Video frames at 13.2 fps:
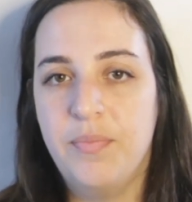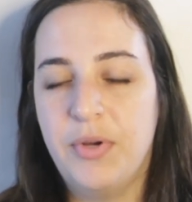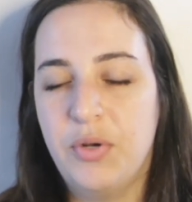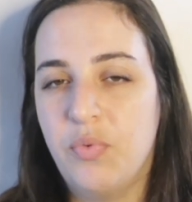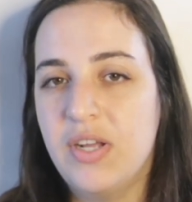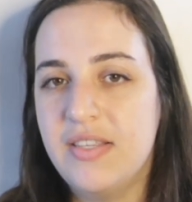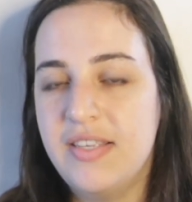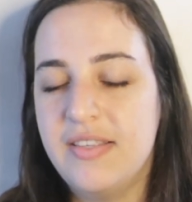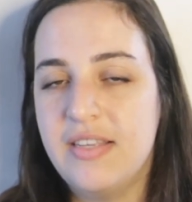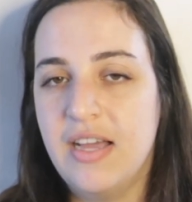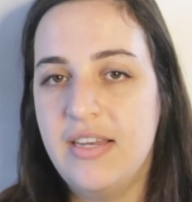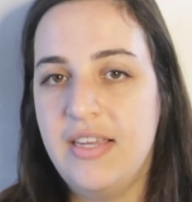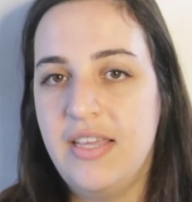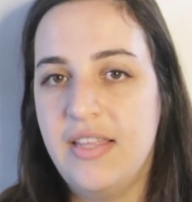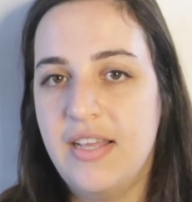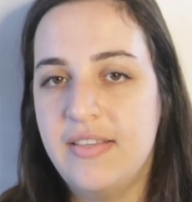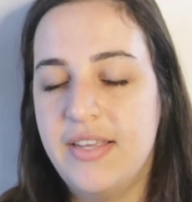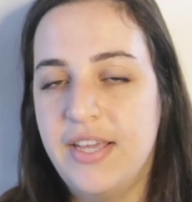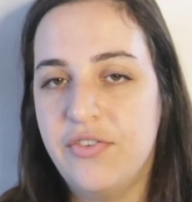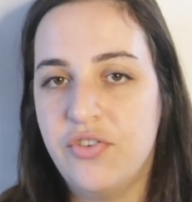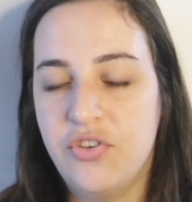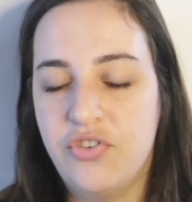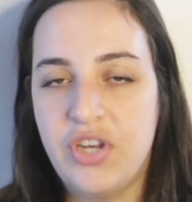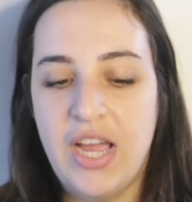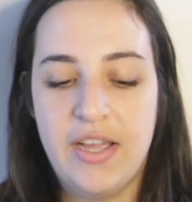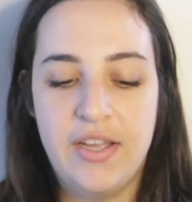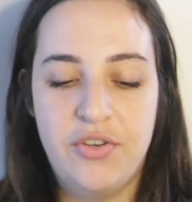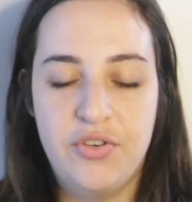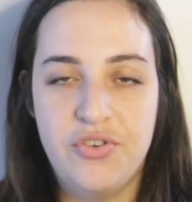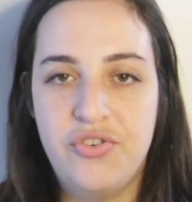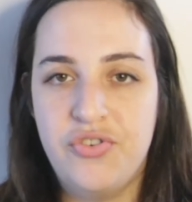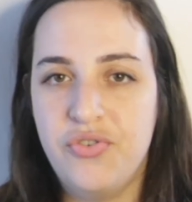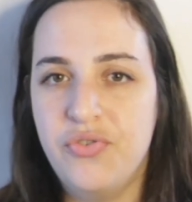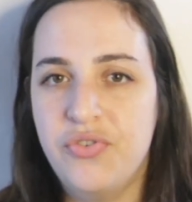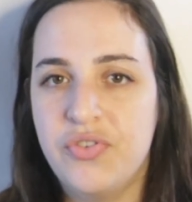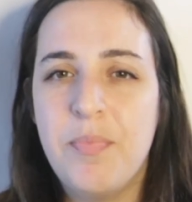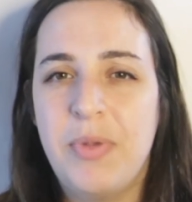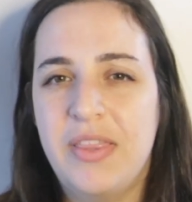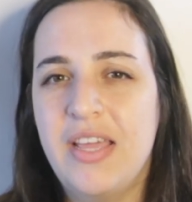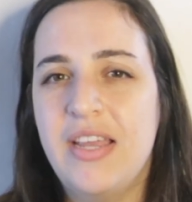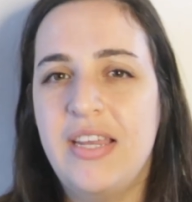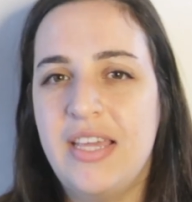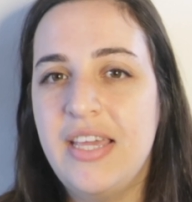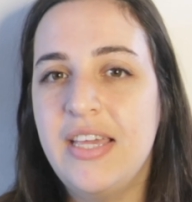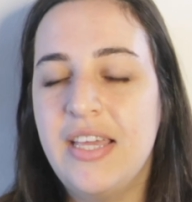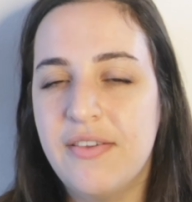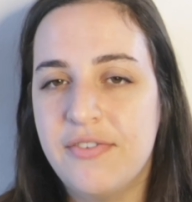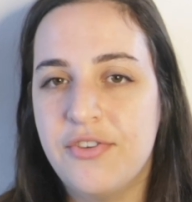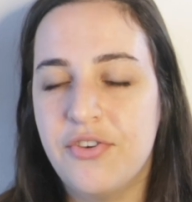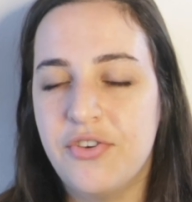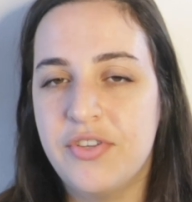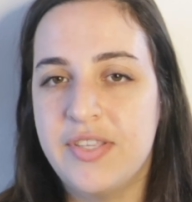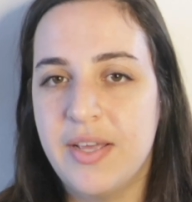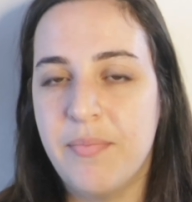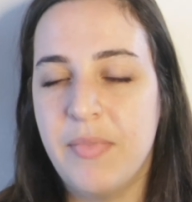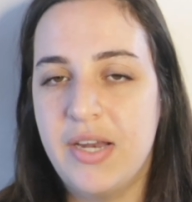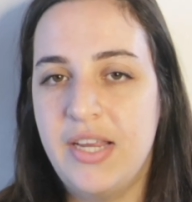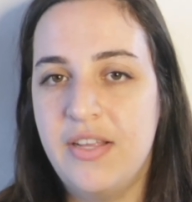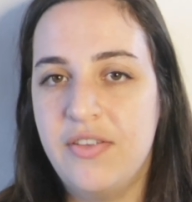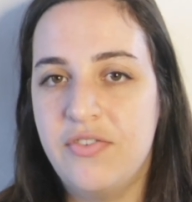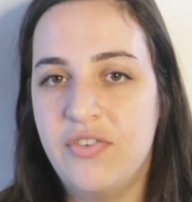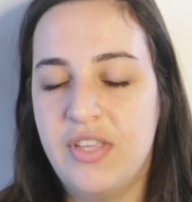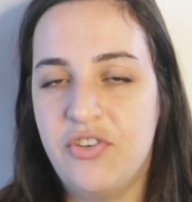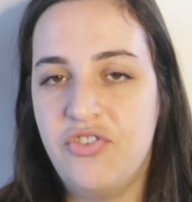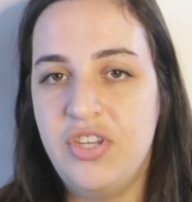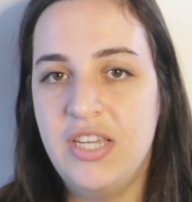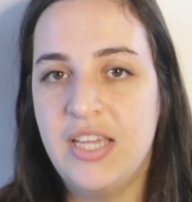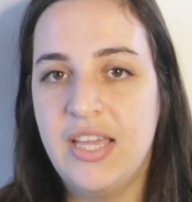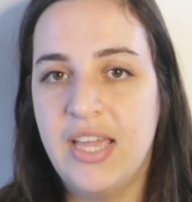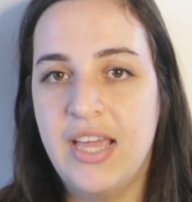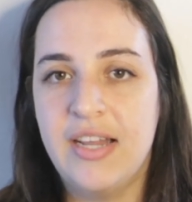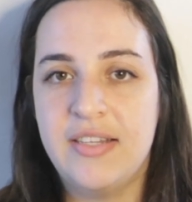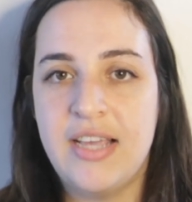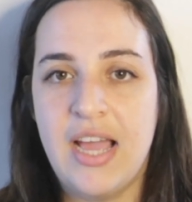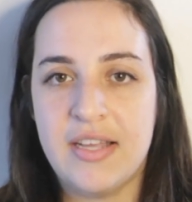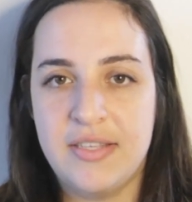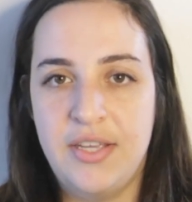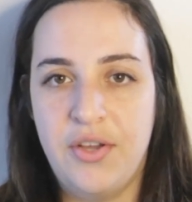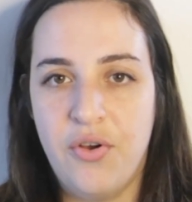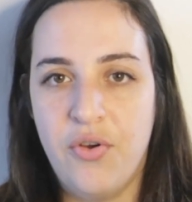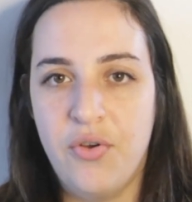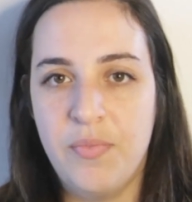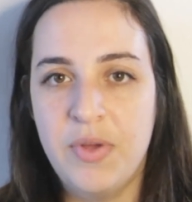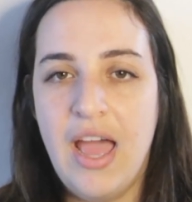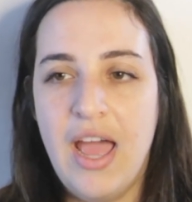But once he's done, he then takes her jacket, her shoes, but then he gives her some money so that she can get a taxi home.